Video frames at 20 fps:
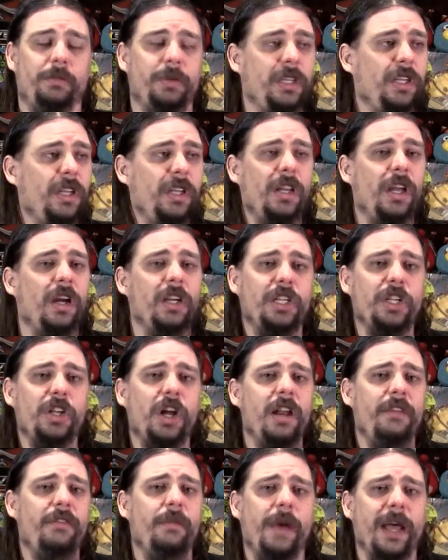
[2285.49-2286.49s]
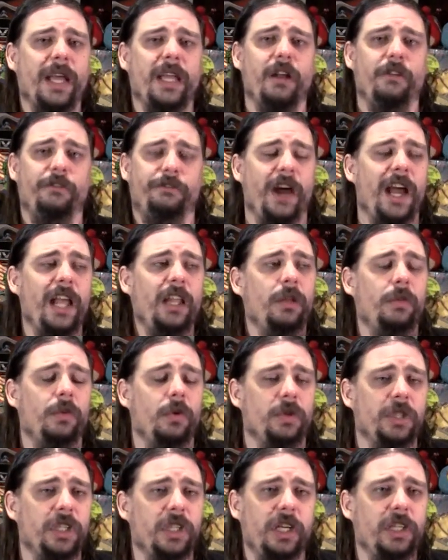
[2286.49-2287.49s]
But you do you don't even make it
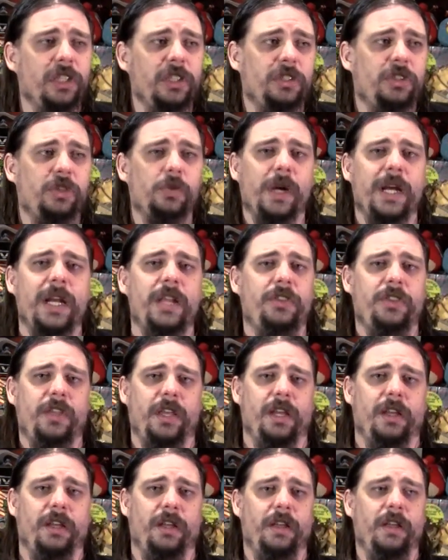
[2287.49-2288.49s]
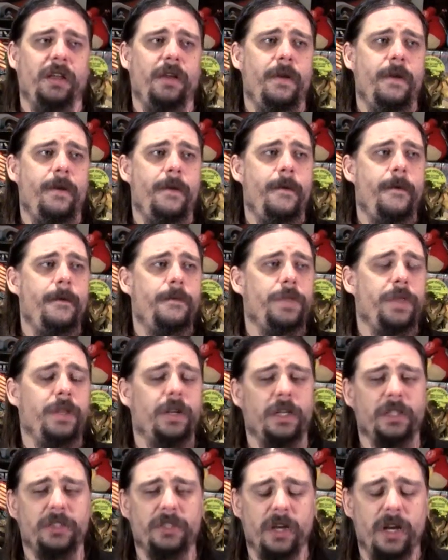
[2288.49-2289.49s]
available. You don't do anything. You
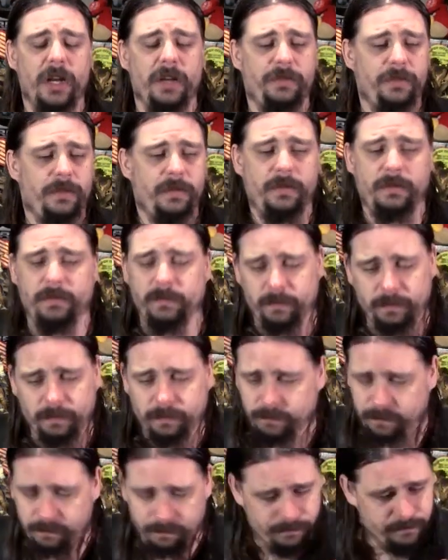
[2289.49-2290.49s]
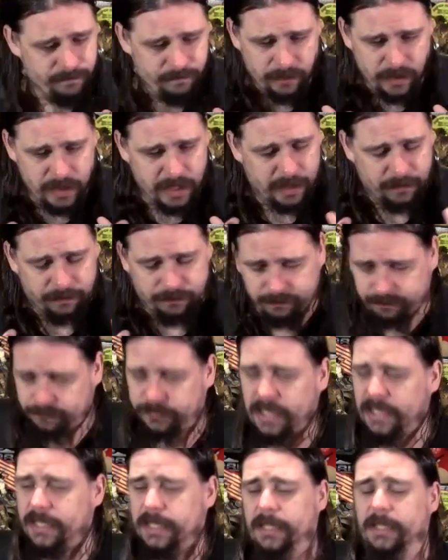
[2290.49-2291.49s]
know. So if yeah,
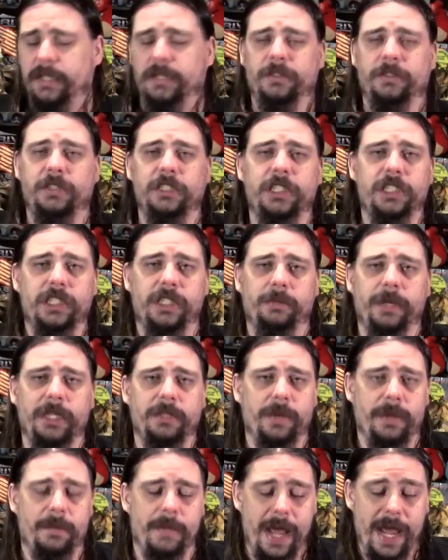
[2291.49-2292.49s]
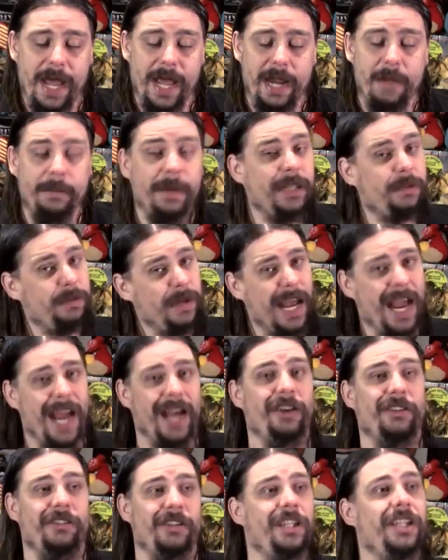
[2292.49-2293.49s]
fuck it. Ugh, it makes me mad. It makes me
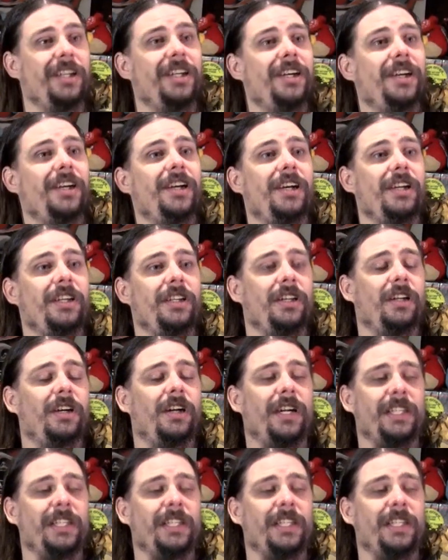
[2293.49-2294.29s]
angry. You know.